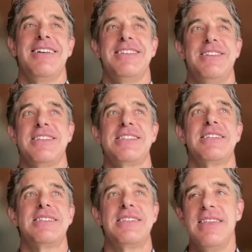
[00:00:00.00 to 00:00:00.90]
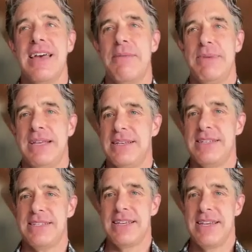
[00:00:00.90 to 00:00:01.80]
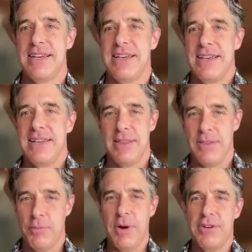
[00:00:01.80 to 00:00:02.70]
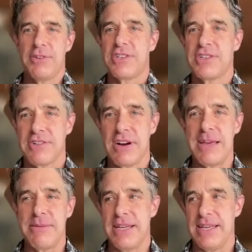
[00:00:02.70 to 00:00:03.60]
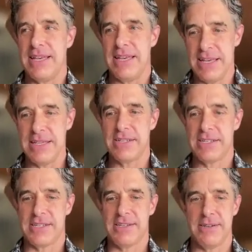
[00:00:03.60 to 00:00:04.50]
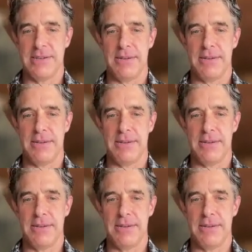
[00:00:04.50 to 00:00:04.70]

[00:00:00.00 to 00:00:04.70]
Just to see that, because what you're describing is